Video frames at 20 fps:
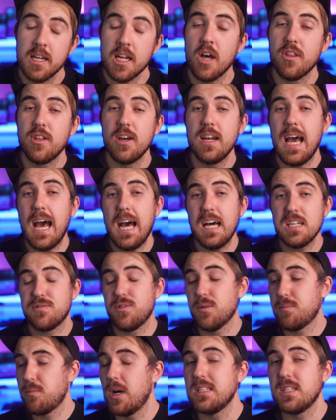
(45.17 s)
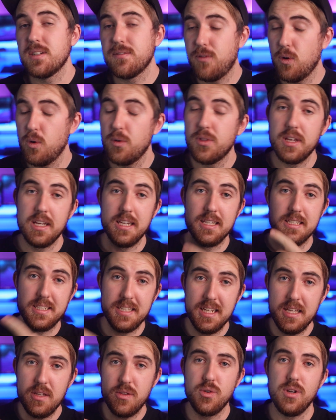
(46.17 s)
Now then, as for pricing for the
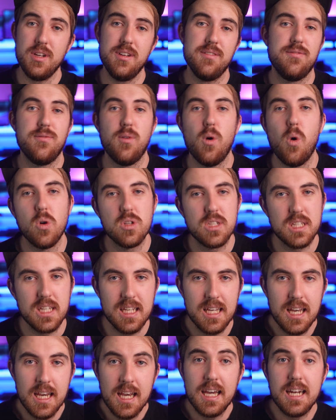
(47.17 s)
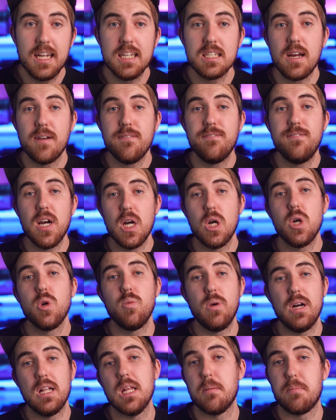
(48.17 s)
Z340, it is a very
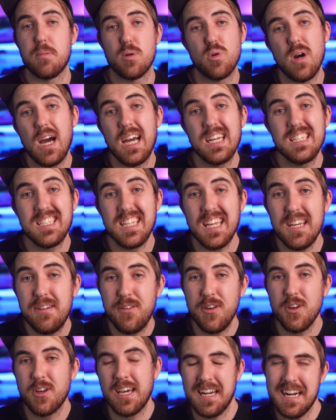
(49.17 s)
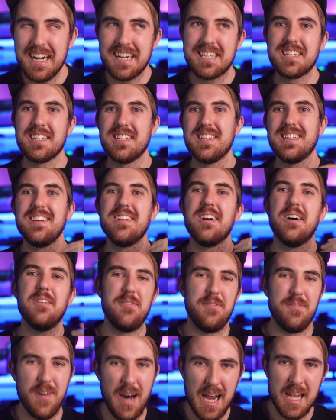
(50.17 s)
well priced if you can actually
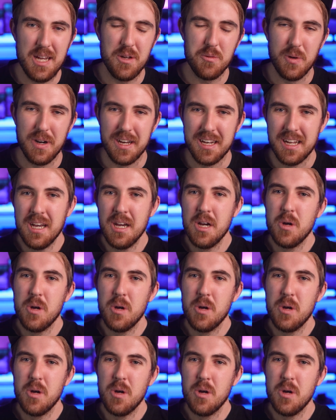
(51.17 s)
find one.